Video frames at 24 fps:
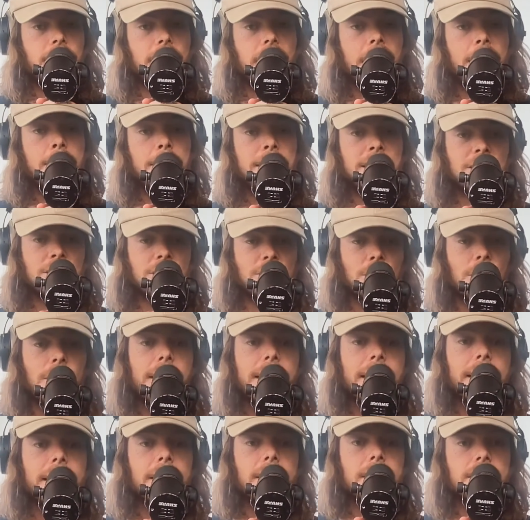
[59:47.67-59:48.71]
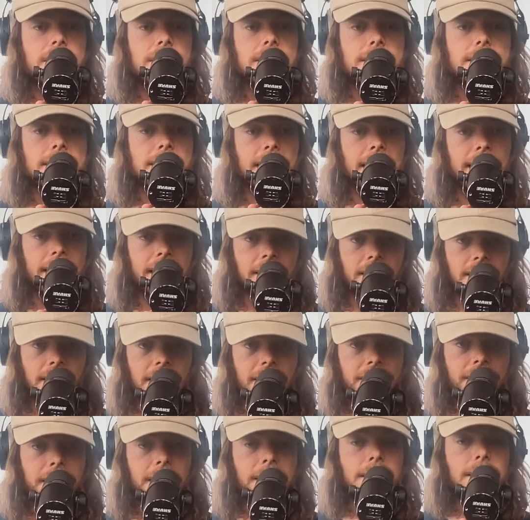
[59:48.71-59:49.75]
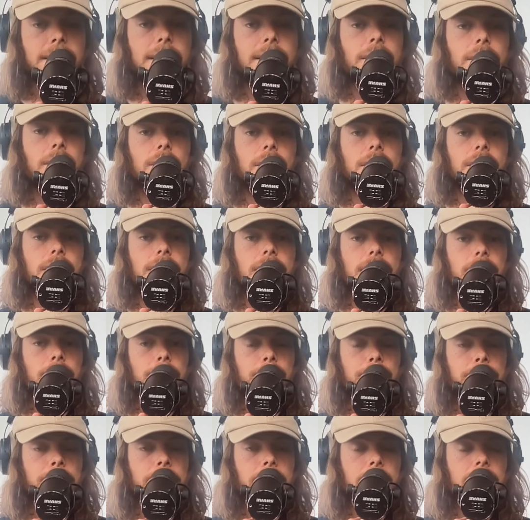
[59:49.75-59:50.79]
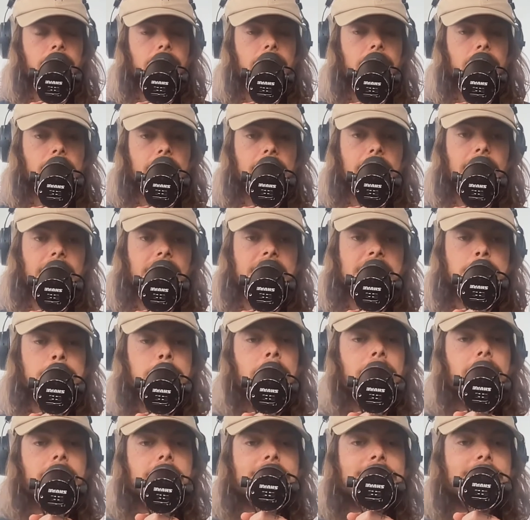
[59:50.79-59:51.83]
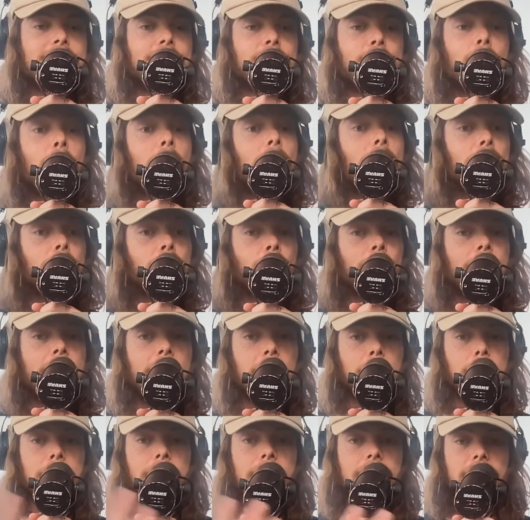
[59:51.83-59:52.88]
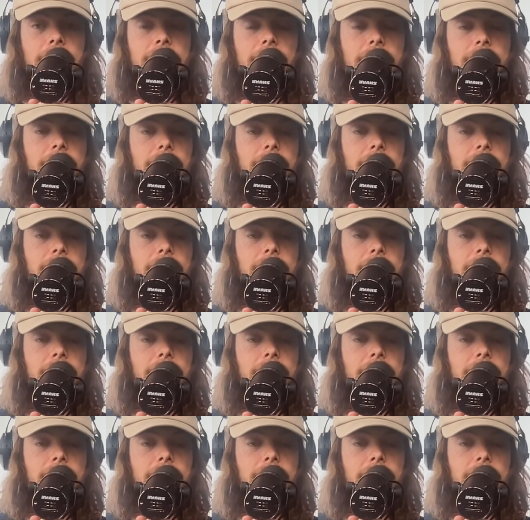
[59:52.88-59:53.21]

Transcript: I'm enjoying just like living a little and experiencing the world around me.